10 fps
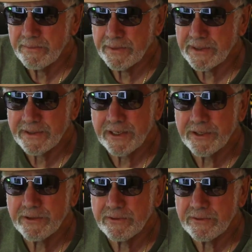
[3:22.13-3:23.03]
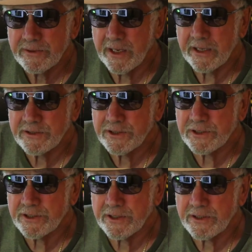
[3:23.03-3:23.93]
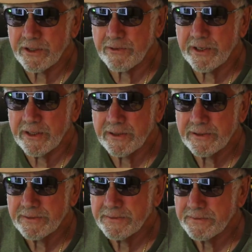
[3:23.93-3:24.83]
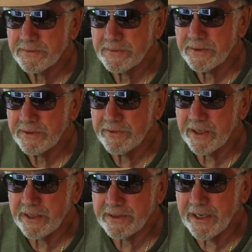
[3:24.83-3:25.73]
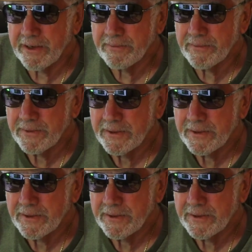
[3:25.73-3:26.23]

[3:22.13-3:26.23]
but they do, not just in Korea, Vietnam.